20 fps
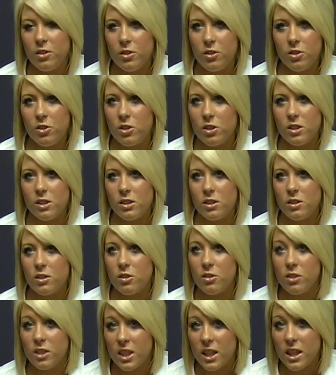you just
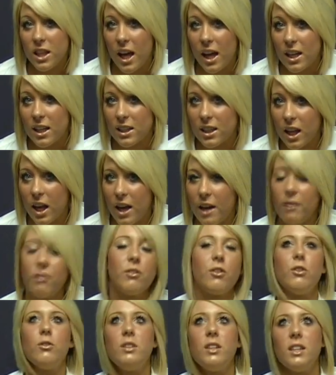need that in
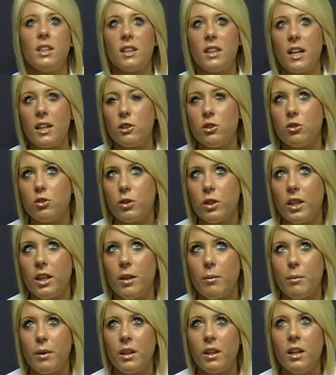life. You need that
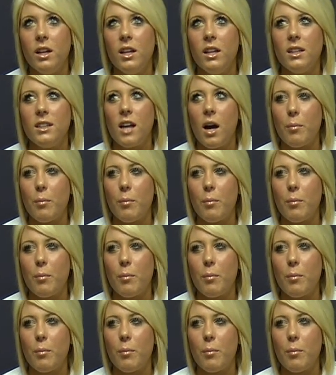dream and